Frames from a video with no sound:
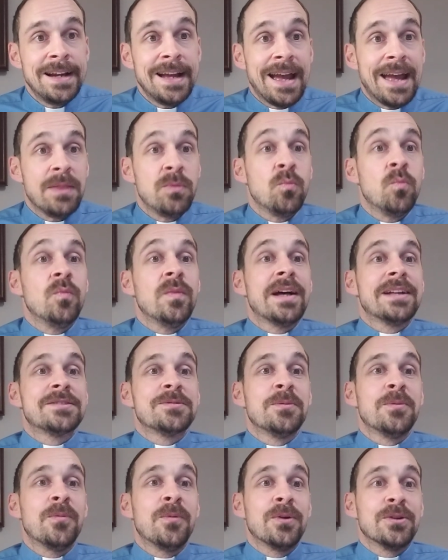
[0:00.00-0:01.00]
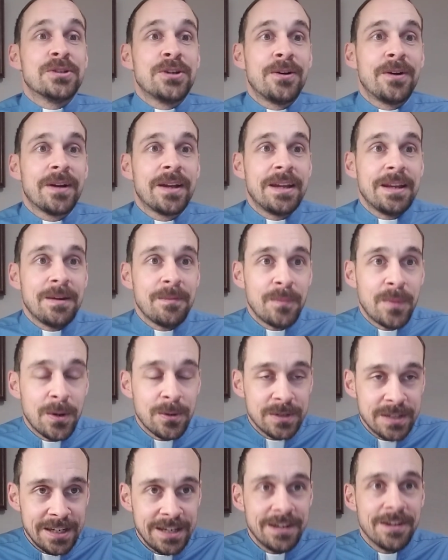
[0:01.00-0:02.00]
And that's what we're talking about
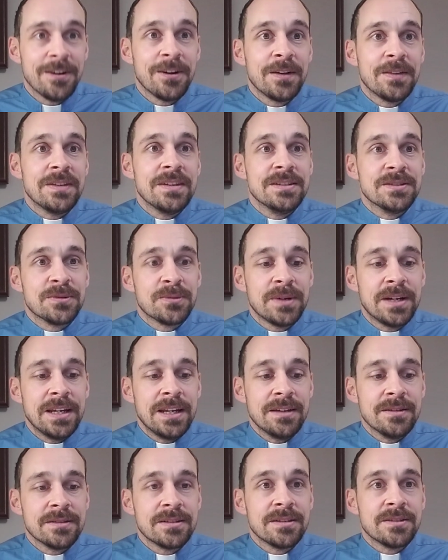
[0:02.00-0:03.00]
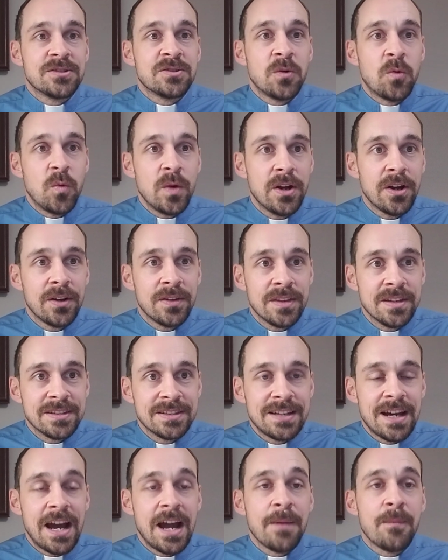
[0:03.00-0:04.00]
here in these readings. And so we're at this
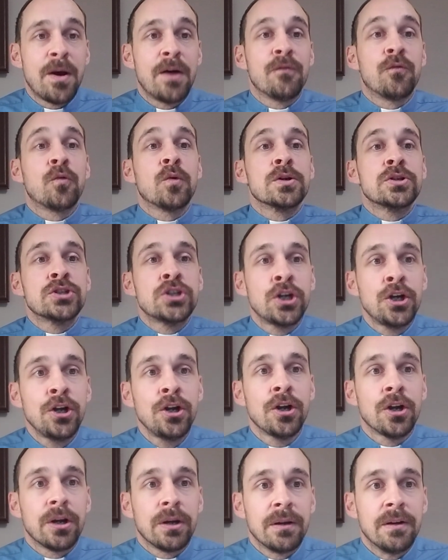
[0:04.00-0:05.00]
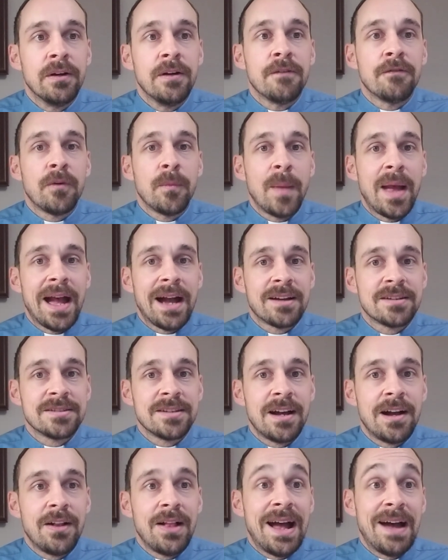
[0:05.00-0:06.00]
time of return from
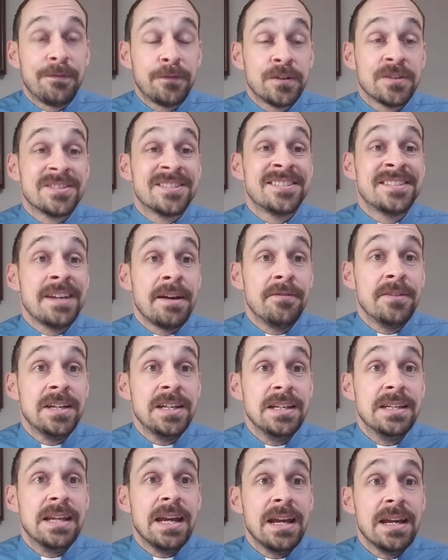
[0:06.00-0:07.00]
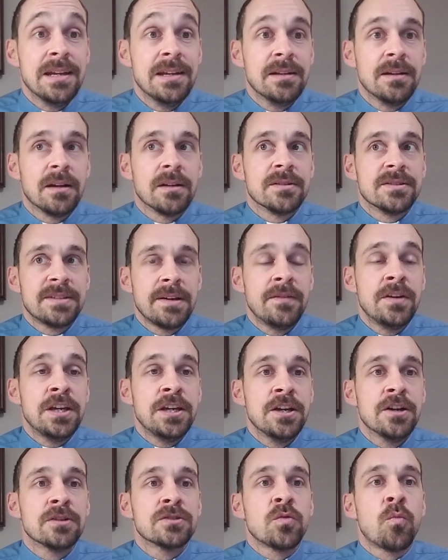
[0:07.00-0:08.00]
exile after 70
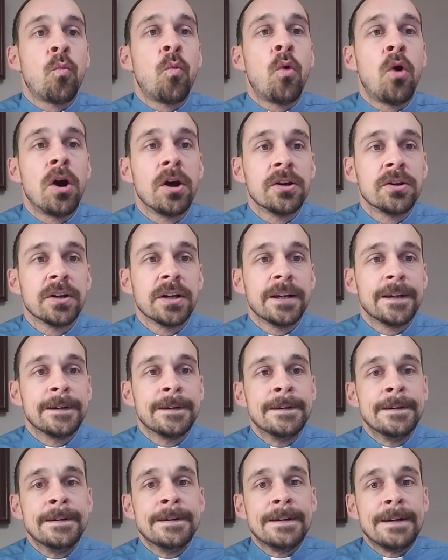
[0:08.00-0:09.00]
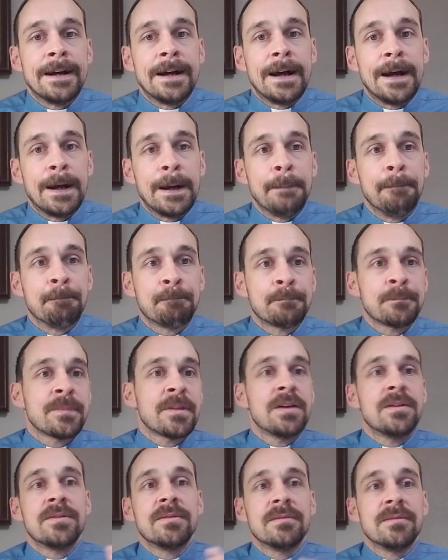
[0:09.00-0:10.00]
years of wandering,
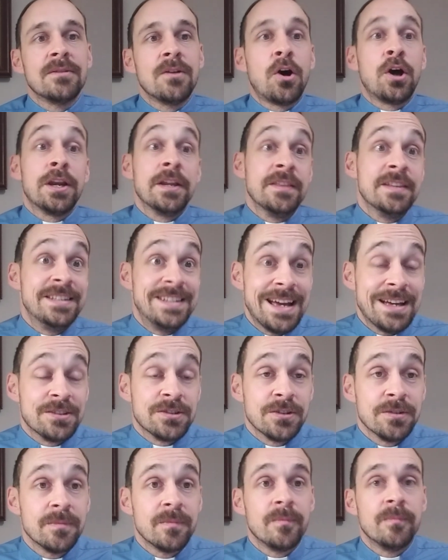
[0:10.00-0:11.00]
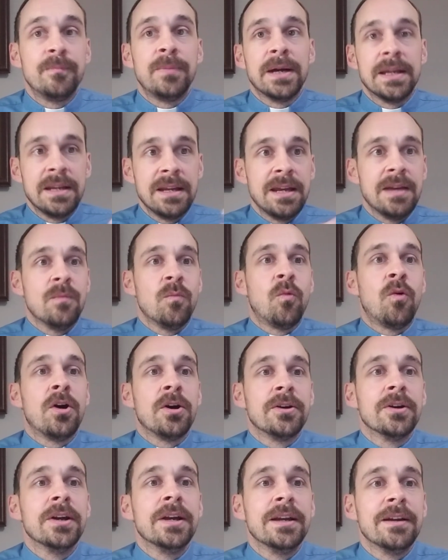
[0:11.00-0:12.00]
not in the desert, but in
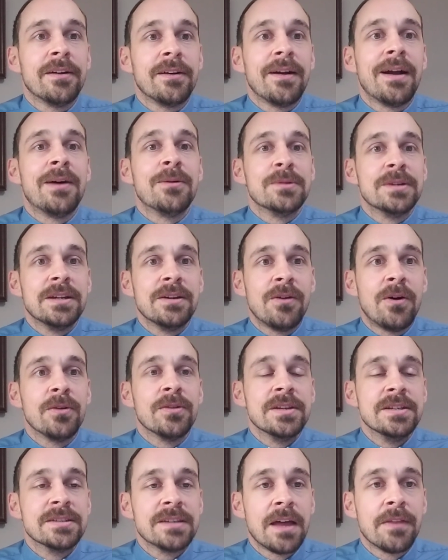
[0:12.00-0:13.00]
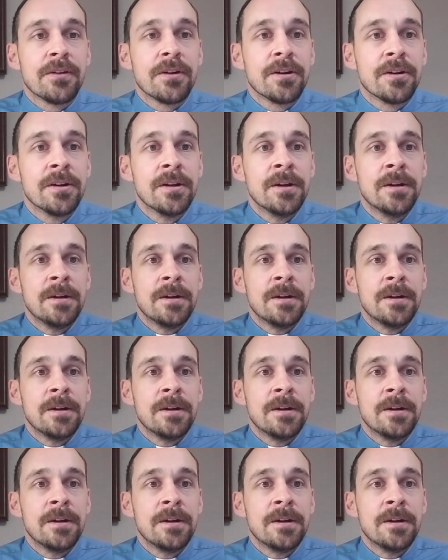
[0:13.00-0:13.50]
wandering around in all these other